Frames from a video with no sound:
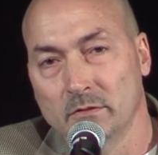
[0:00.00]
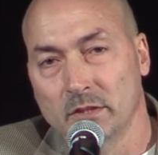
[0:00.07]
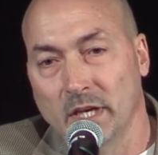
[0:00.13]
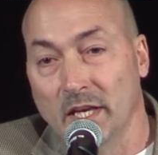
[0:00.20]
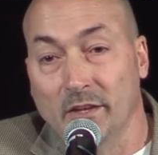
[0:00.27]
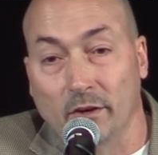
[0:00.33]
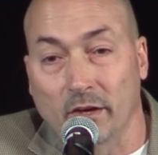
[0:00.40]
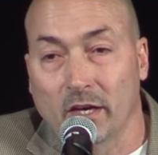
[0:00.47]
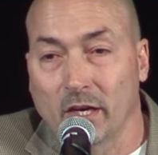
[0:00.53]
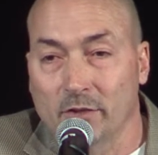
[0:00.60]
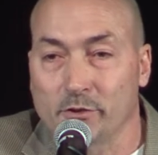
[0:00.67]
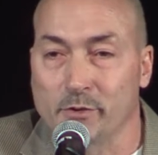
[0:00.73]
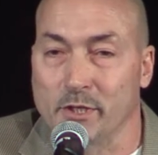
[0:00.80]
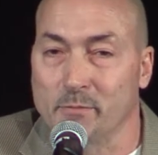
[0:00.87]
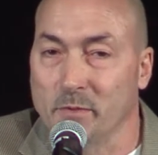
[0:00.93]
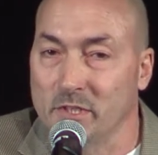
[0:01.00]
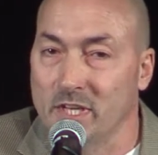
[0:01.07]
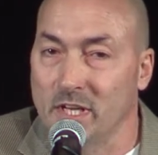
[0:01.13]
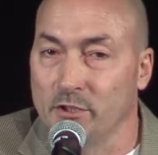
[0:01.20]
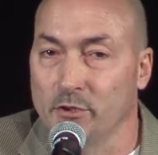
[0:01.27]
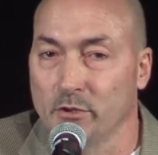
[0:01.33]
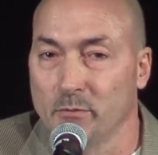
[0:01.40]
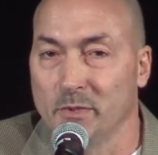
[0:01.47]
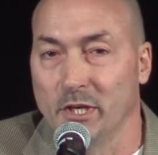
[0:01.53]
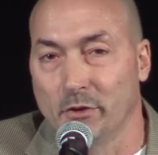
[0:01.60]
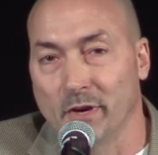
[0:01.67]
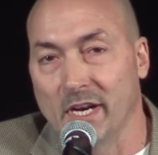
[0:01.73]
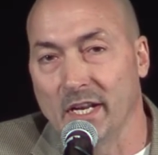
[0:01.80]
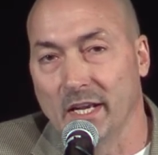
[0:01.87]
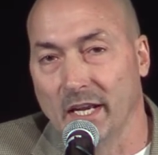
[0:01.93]
in their country's potential to be
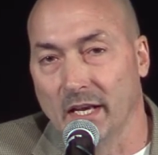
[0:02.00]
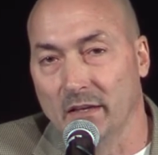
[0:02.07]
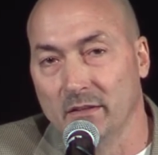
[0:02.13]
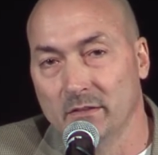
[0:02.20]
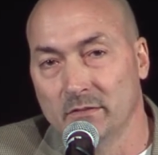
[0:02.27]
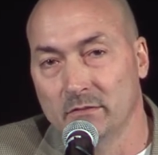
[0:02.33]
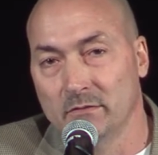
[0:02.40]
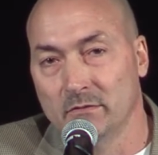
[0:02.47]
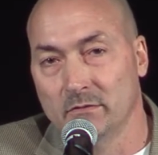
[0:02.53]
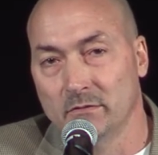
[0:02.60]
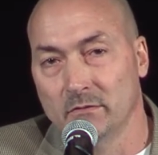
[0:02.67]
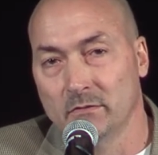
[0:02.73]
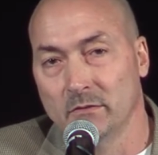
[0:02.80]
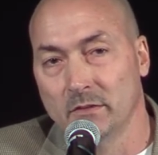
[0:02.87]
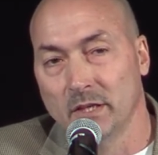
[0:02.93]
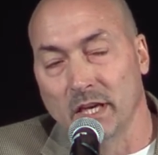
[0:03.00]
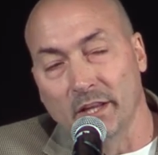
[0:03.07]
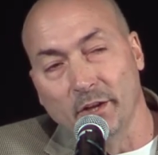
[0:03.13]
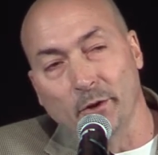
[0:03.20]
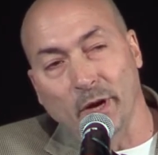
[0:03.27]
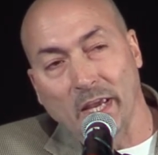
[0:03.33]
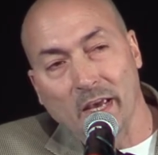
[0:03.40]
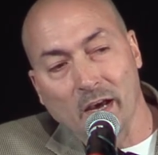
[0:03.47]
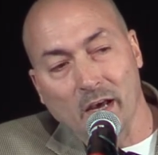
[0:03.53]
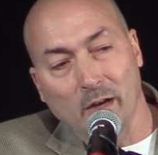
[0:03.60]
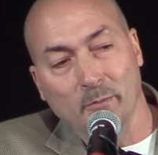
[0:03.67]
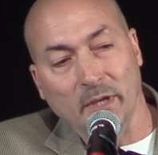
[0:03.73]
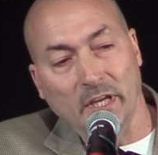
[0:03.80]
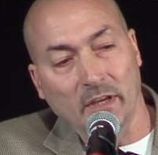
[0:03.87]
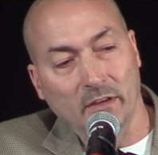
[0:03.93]
great again, in their
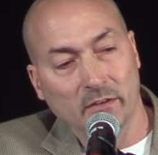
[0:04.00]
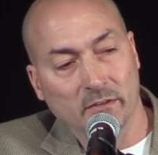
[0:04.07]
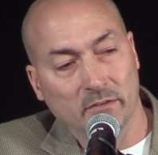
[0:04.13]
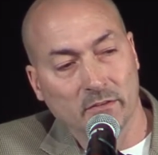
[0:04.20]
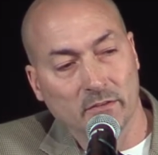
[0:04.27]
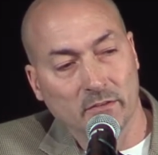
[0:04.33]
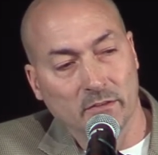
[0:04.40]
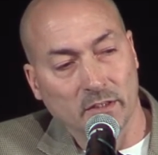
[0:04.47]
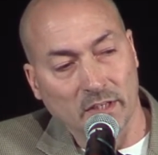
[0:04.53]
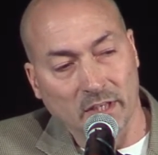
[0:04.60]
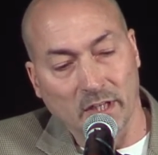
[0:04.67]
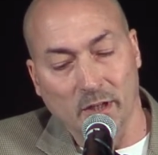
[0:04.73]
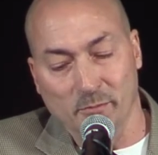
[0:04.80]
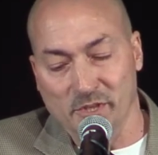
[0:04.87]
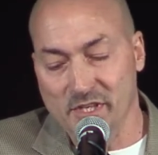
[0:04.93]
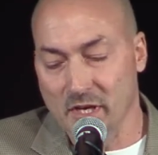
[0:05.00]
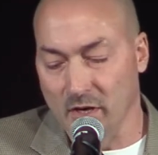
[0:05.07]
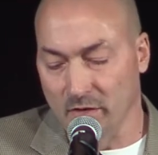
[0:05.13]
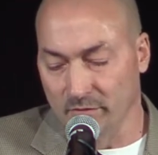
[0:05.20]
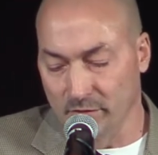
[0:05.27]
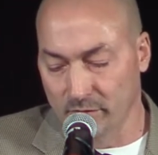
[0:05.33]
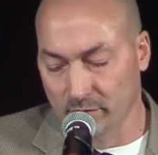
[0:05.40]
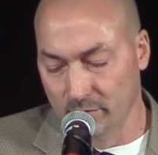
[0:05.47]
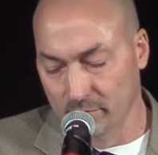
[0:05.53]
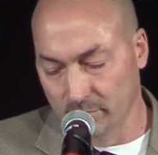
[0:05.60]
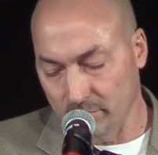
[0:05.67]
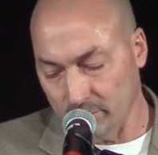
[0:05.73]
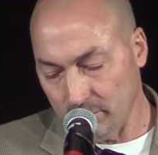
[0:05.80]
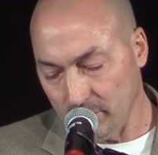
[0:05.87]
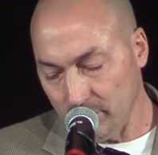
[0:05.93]
economy, and in themselves.
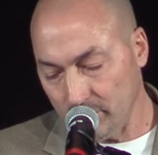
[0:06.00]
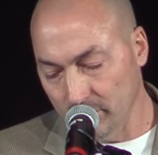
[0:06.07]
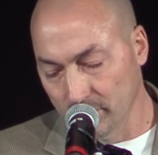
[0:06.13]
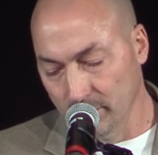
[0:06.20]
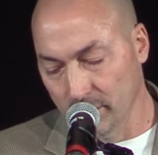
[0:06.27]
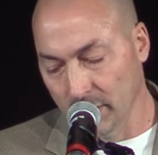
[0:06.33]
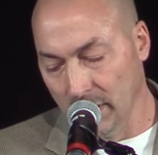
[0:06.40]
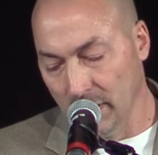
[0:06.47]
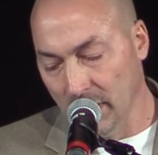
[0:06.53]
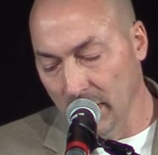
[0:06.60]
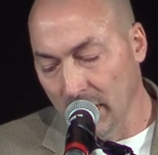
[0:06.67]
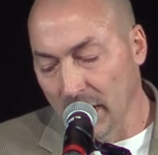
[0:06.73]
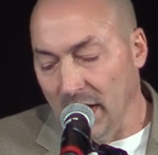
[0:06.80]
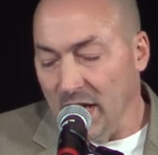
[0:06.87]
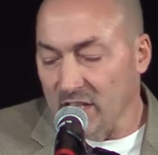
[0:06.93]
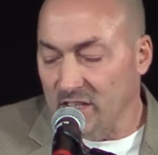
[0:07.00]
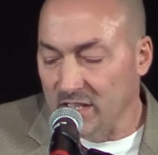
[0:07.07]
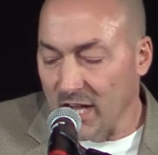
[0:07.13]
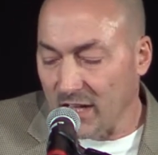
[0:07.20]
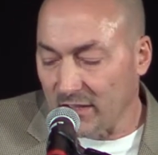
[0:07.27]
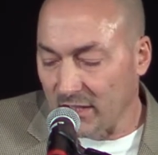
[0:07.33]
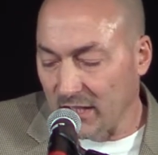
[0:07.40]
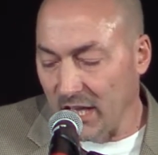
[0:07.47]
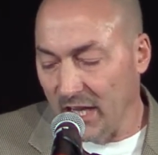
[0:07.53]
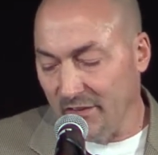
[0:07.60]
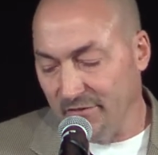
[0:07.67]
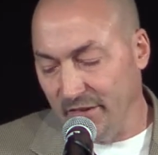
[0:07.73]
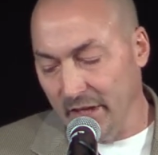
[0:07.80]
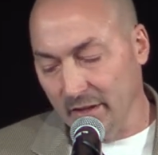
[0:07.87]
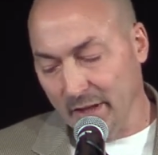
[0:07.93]
It's not that they
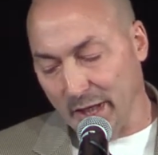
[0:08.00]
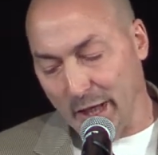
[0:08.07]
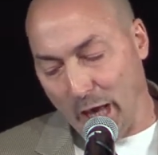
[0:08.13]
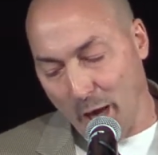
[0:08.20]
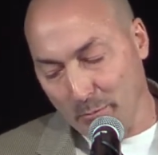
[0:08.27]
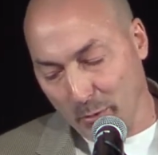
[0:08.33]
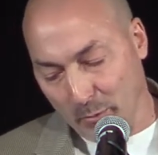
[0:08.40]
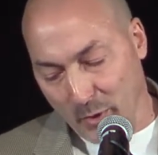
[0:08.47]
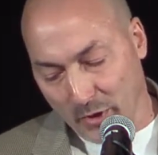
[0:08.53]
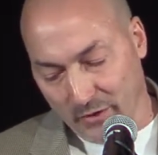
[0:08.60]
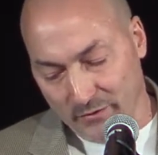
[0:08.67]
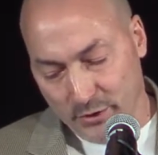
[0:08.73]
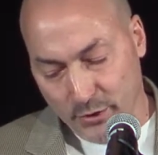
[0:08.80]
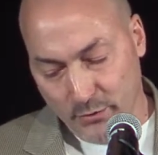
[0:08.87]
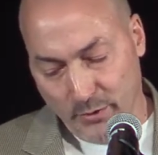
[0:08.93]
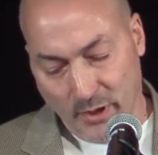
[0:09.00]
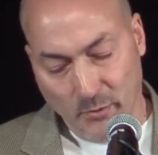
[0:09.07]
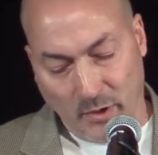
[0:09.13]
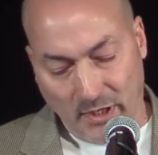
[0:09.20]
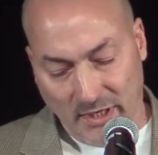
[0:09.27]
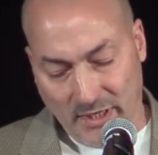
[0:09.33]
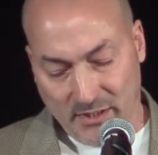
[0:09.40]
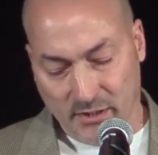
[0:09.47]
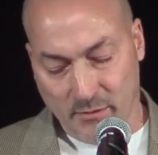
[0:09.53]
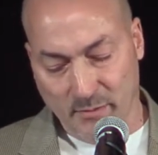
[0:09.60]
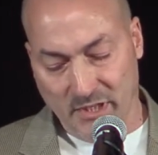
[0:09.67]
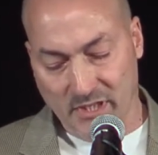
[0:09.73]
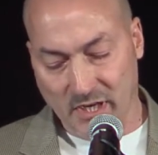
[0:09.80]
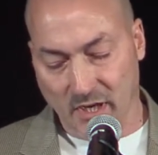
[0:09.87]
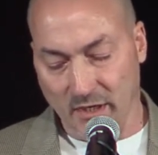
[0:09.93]
feel incapable of doing what needs to be
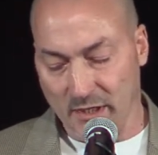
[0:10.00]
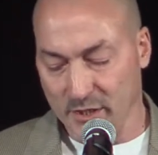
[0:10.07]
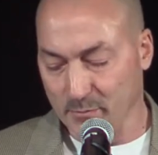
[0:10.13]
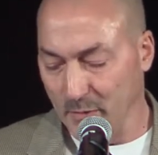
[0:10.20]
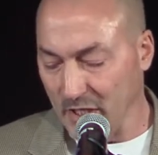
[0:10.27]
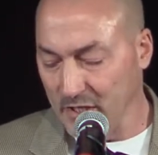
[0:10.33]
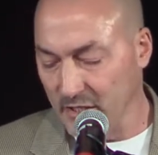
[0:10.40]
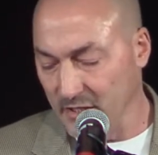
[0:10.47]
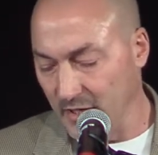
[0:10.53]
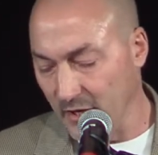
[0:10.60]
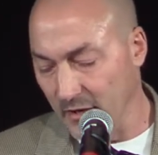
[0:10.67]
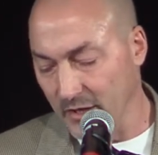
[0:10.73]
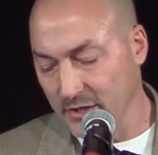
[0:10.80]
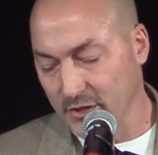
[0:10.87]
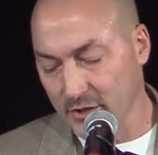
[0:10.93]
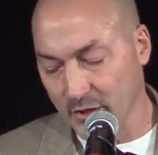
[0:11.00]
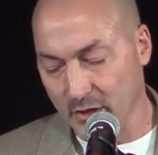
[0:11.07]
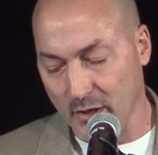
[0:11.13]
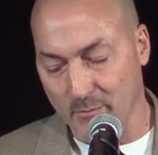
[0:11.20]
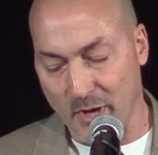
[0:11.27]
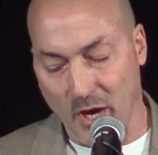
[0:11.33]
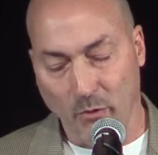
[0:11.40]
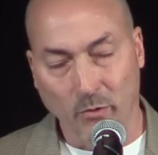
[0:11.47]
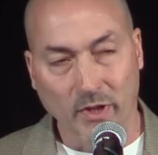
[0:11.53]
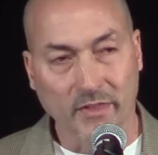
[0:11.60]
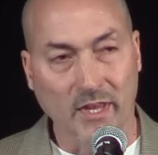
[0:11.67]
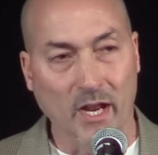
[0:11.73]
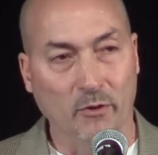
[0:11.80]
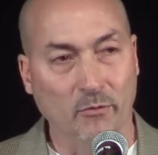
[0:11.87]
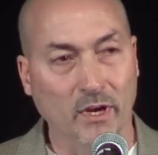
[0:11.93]
done as much as they're uncertain about what
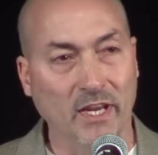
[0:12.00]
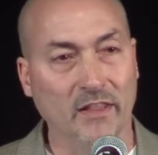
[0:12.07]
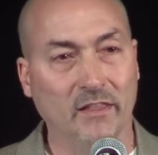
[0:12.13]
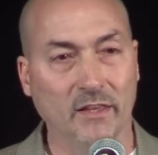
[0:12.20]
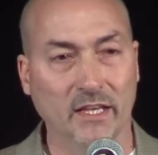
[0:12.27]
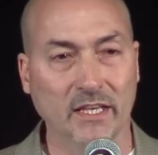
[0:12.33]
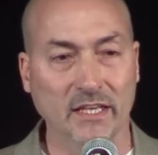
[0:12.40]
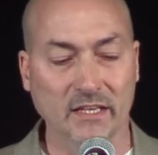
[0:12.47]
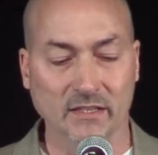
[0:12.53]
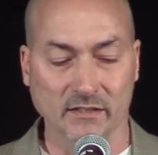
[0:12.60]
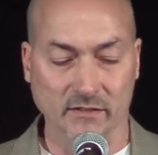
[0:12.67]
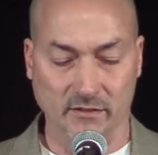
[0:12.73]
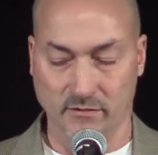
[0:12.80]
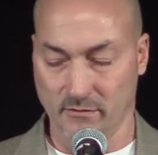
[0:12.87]
that right thing is